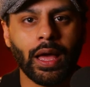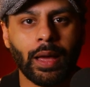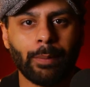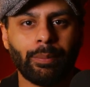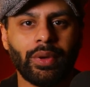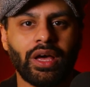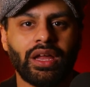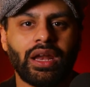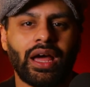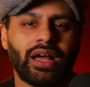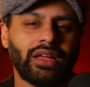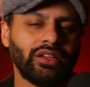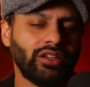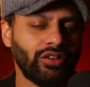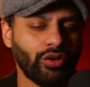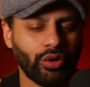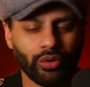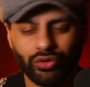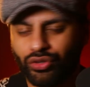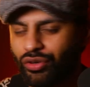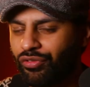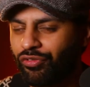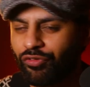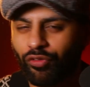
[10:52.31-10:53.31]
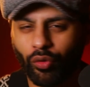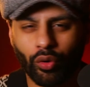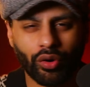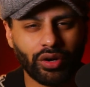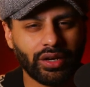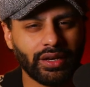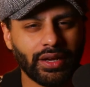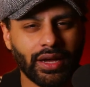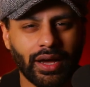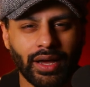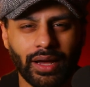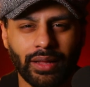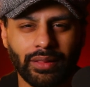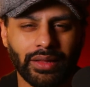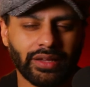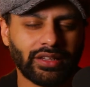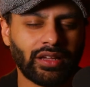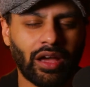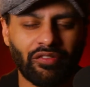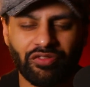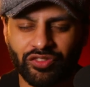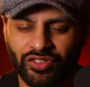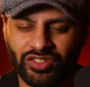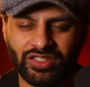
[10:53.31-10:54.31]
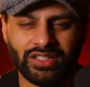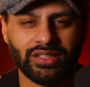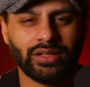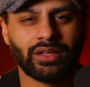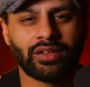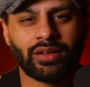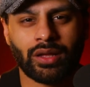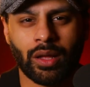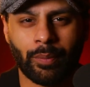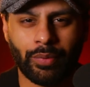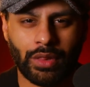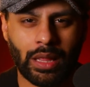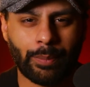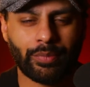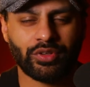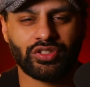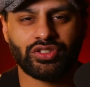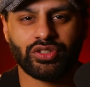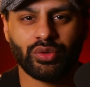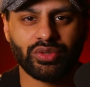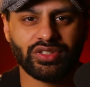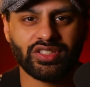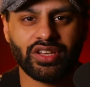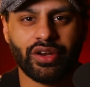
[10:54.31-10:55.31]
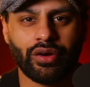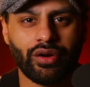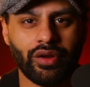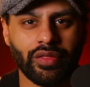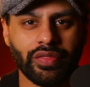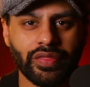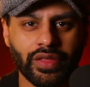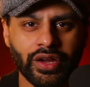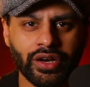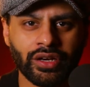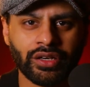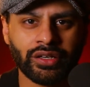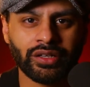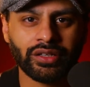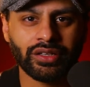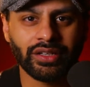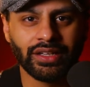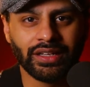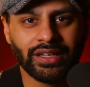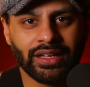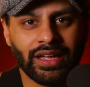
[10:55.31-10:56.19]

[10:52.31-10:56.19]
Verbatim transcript: but I, uh, Euphoria, like I've seen a couple episodes here and there